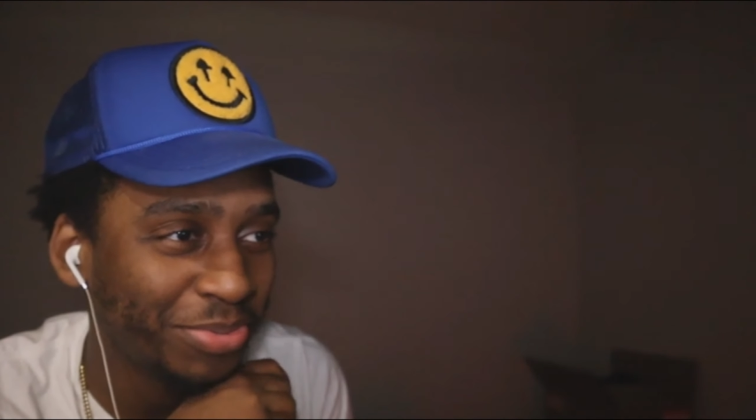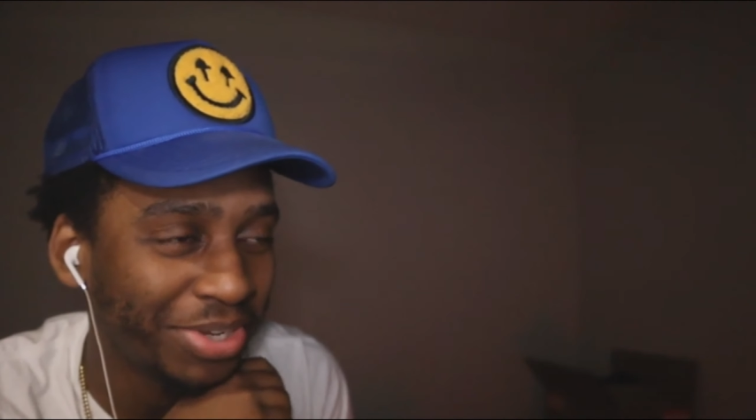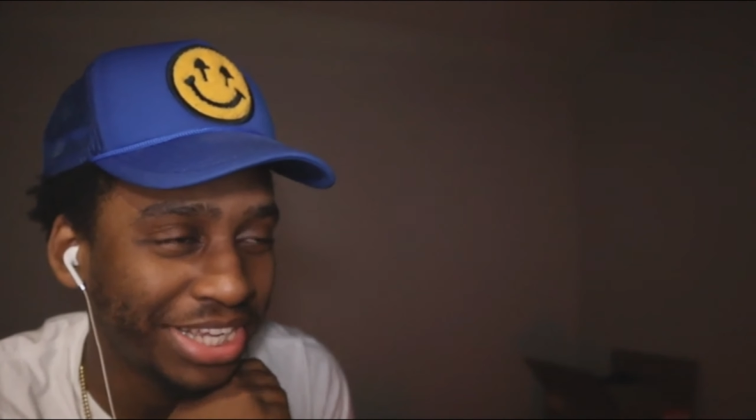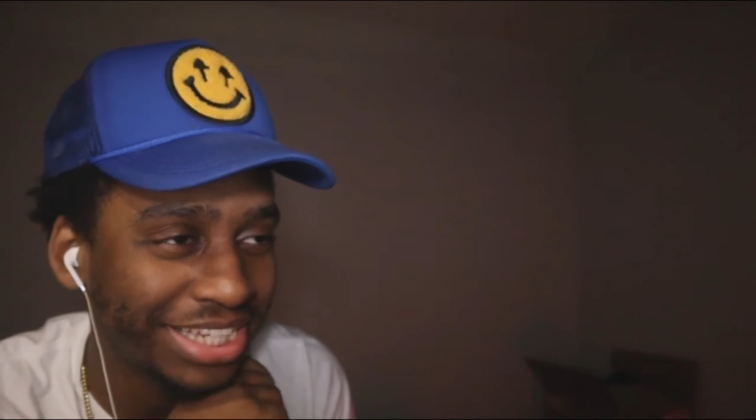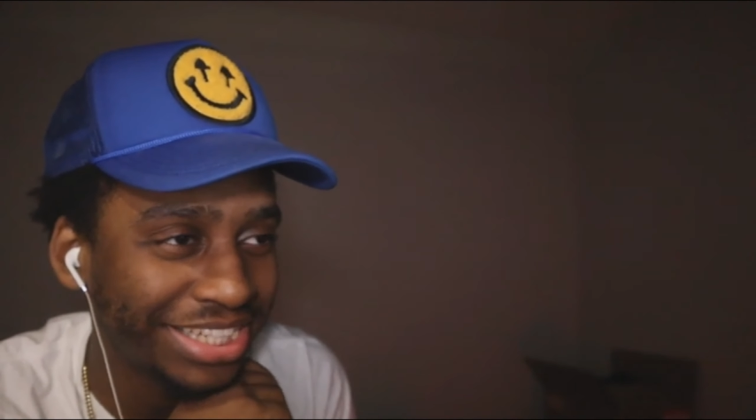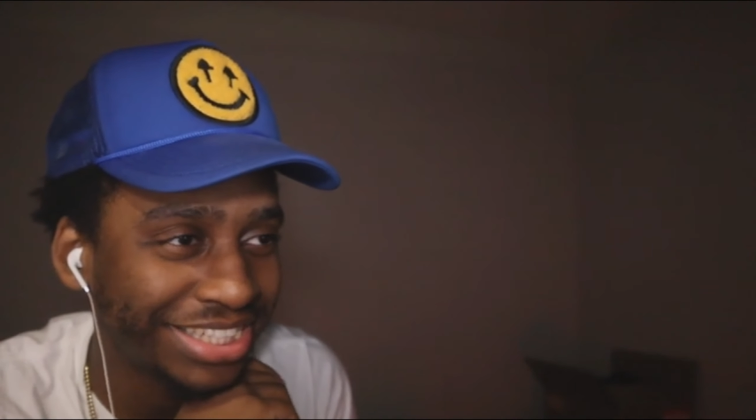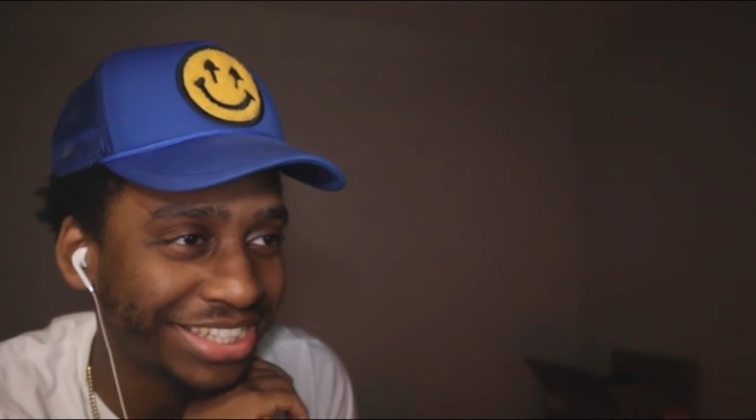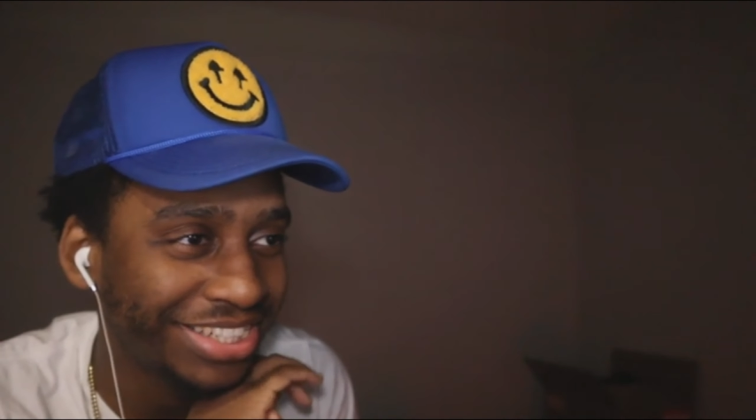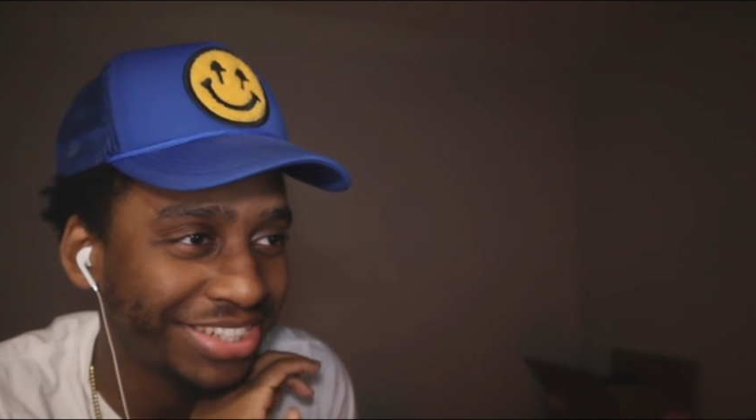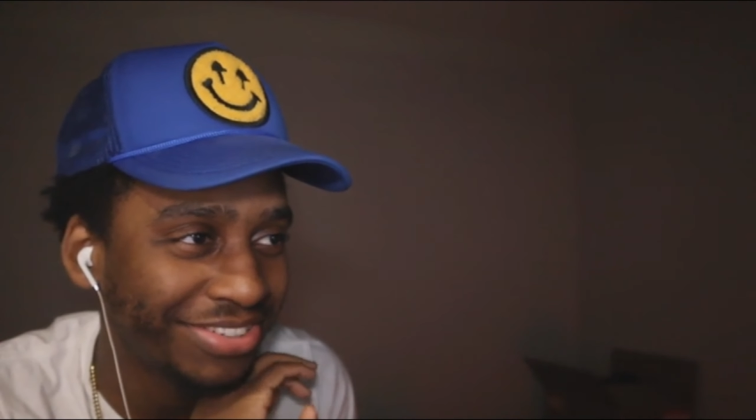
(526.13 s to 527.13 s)
weight
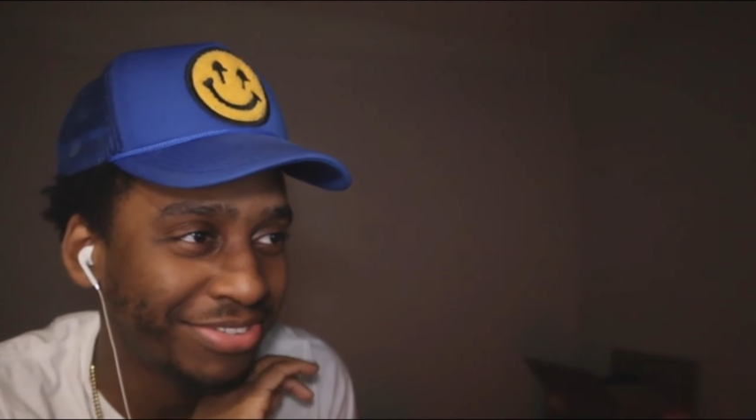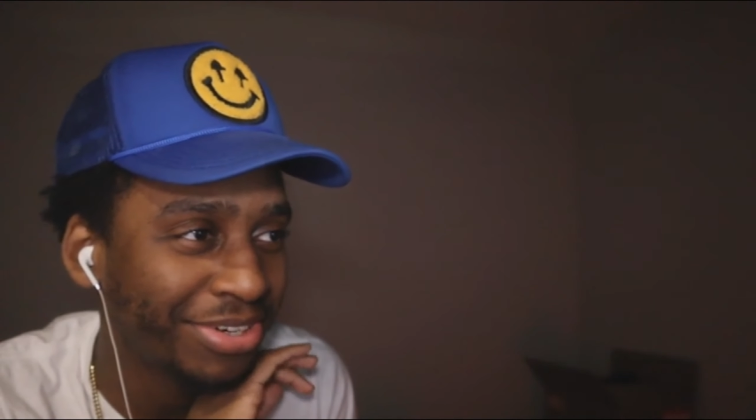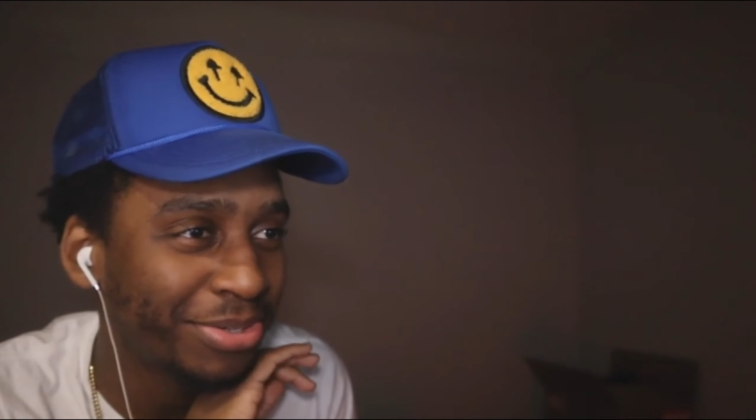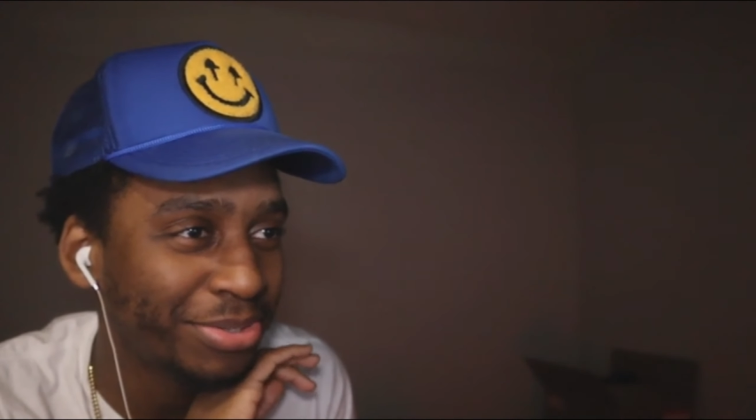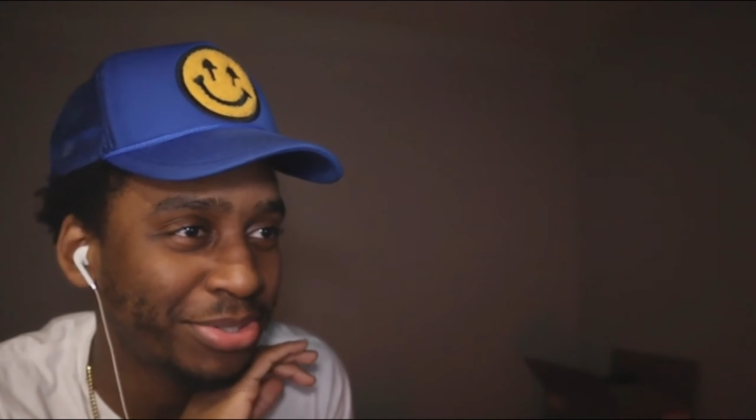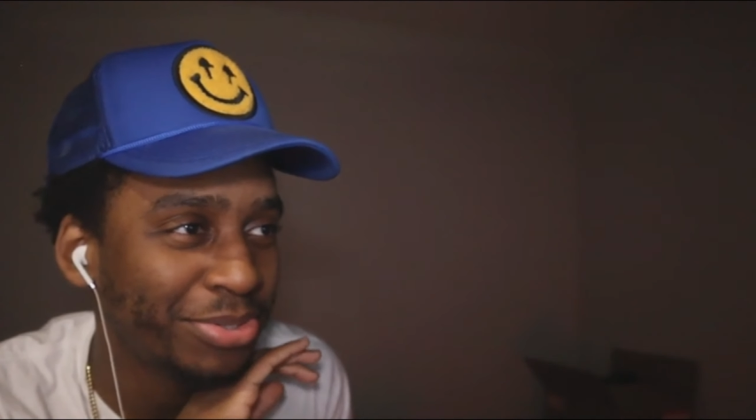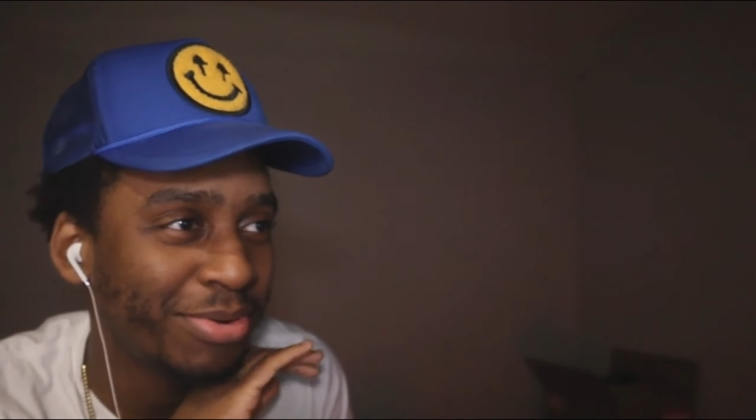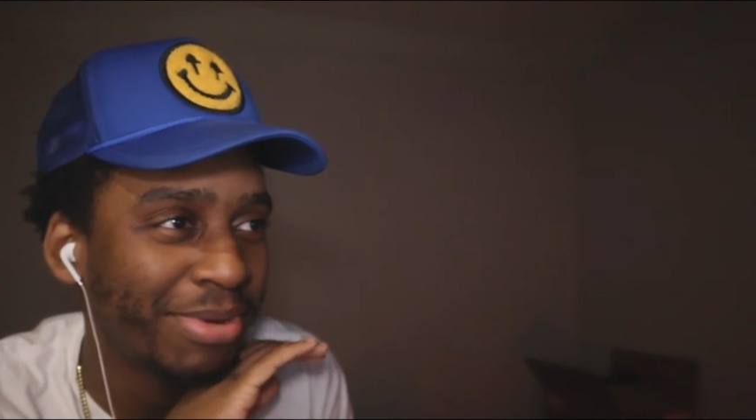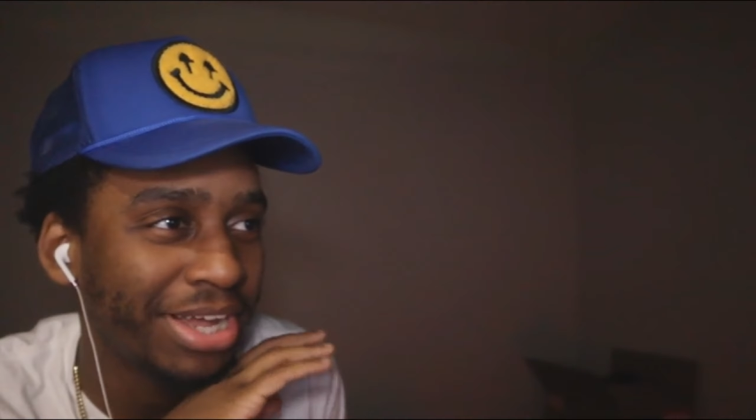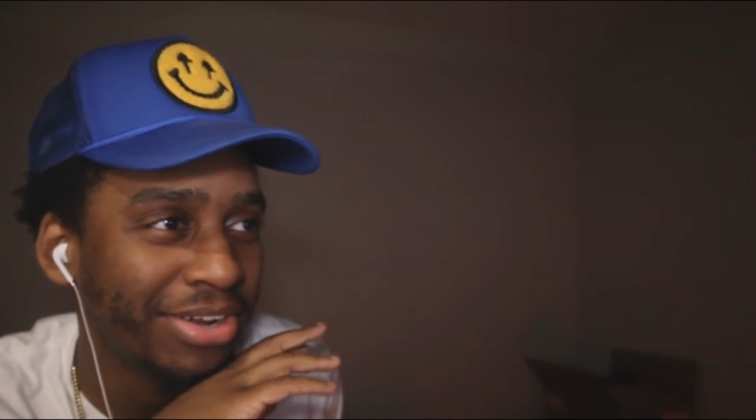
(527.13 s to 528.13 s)
with old
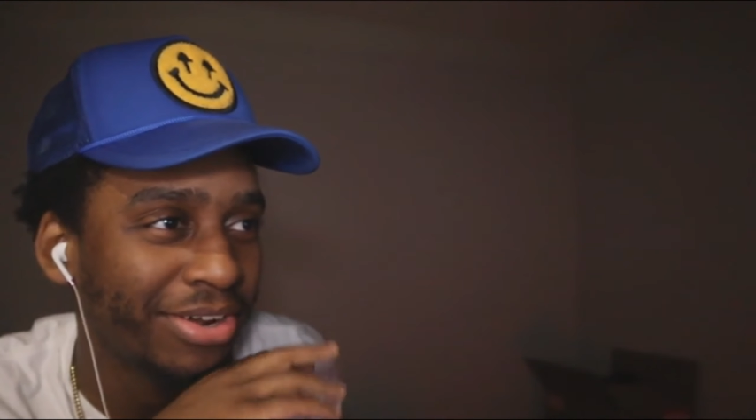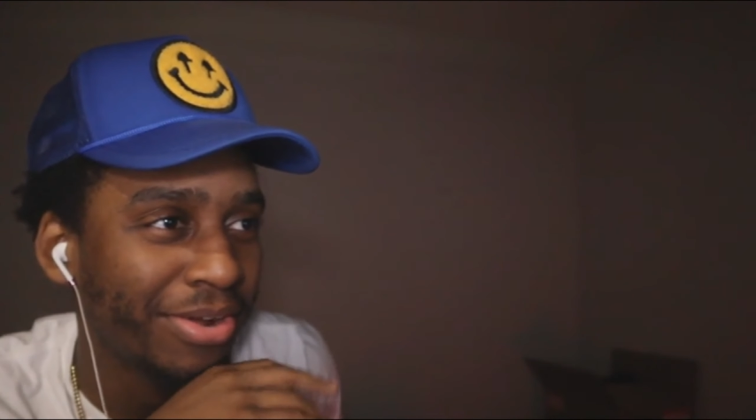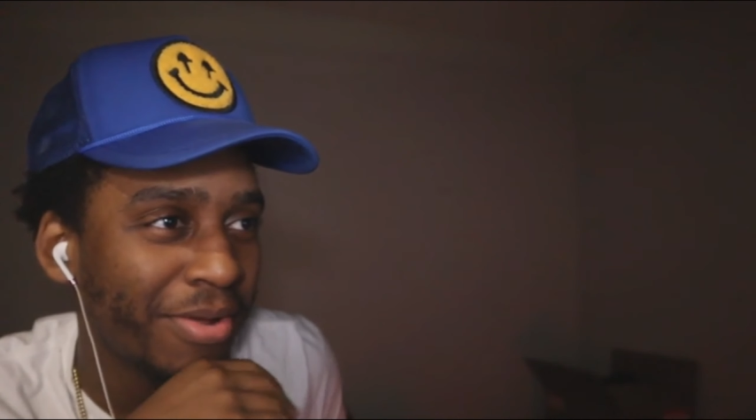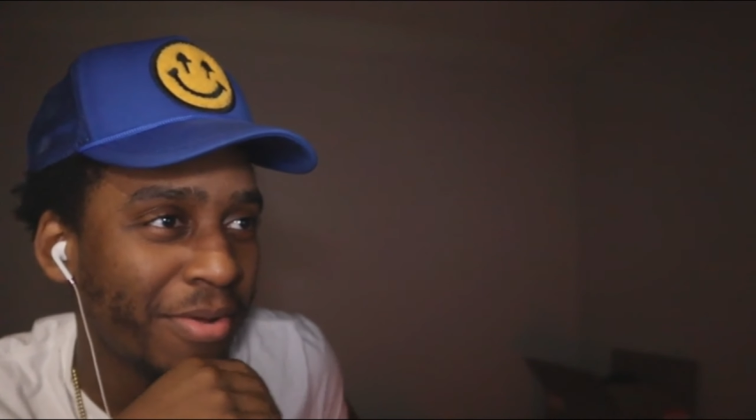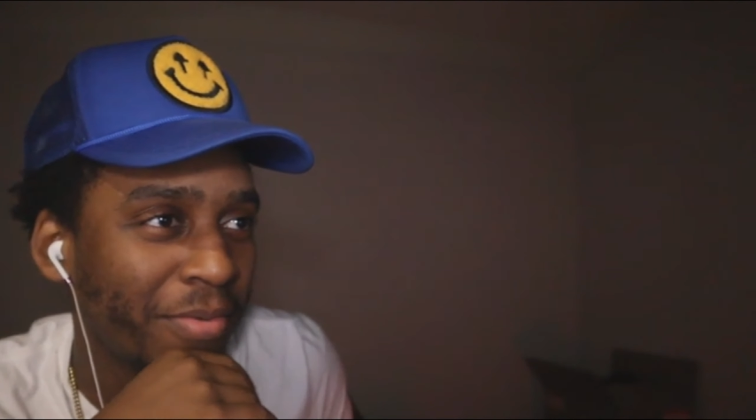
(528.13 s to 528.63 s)
dude back there.